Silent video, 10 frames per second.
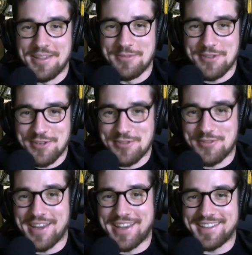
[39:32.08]
We should
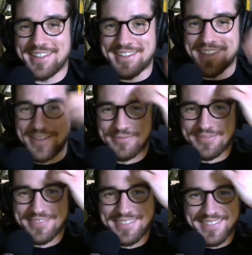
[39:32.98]
drink it at night.
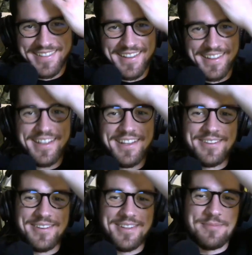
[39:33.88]

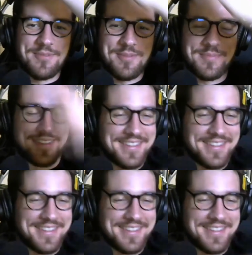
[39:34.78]
Really morbid.